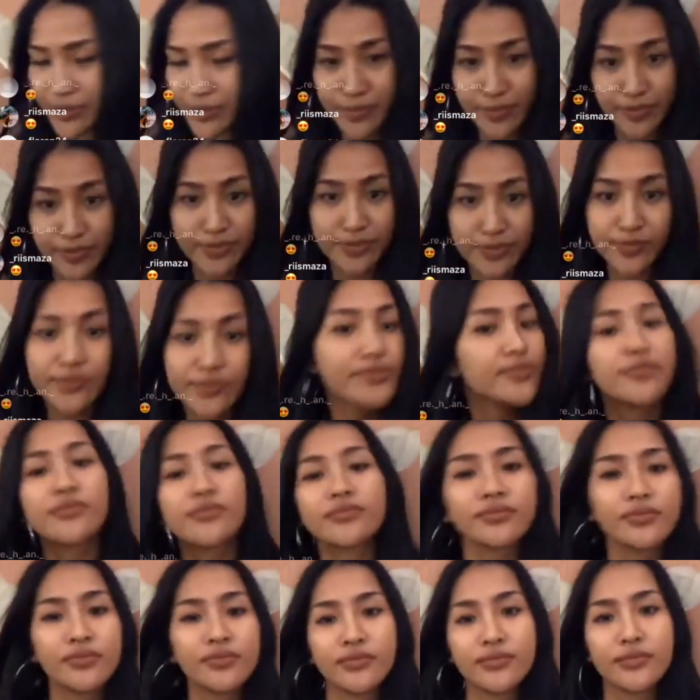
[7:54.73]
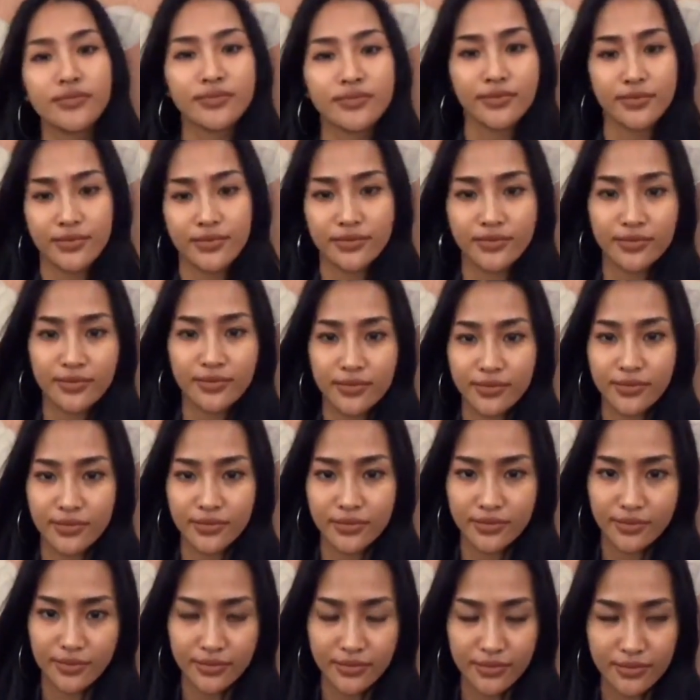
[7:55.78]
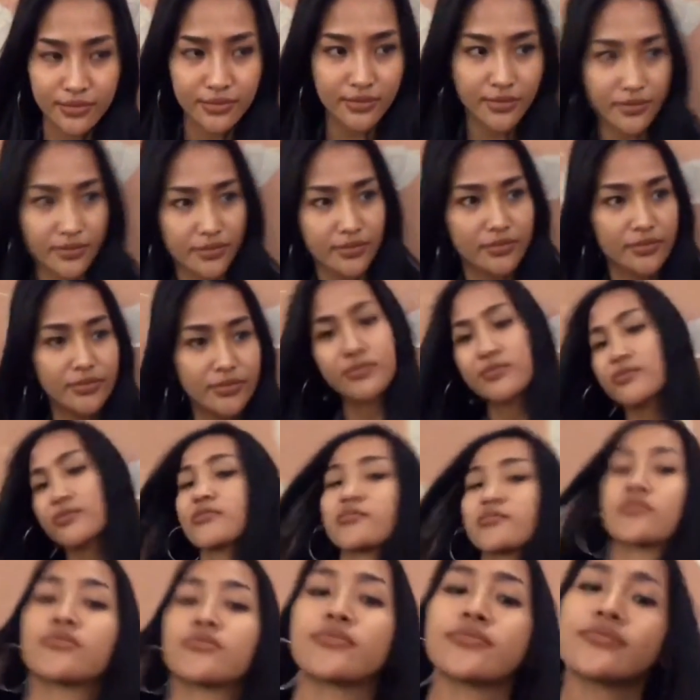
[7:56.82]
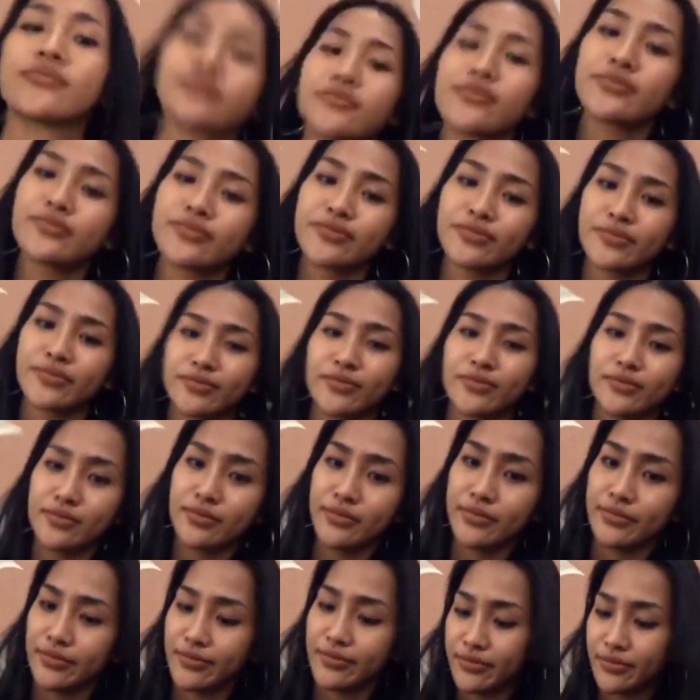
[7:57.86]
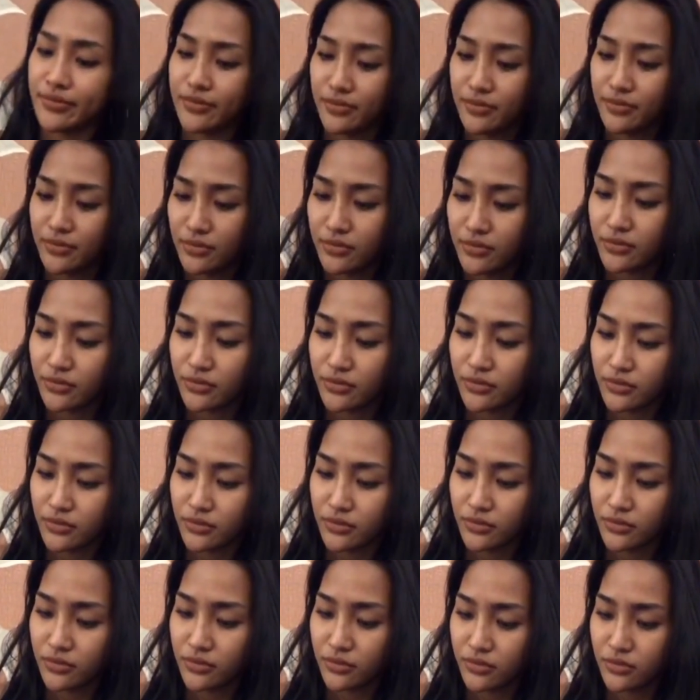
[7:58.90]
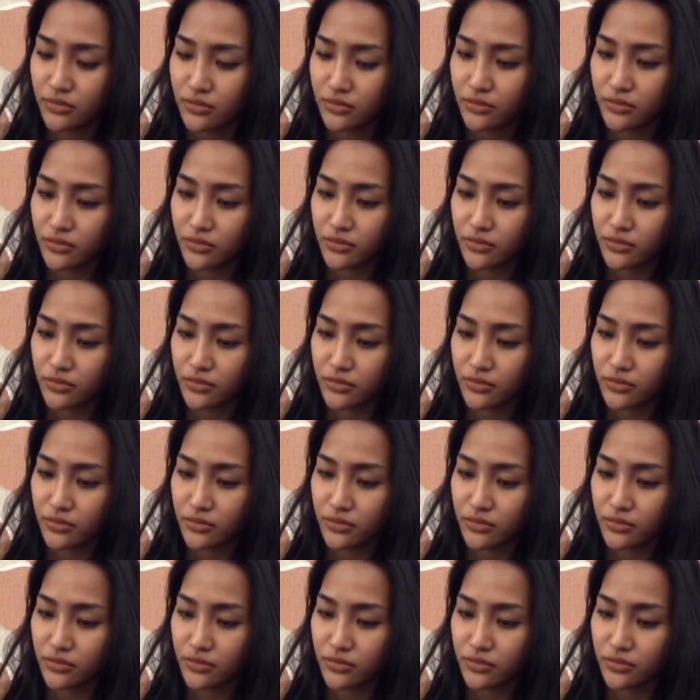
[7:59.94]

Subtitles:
(no one is talking)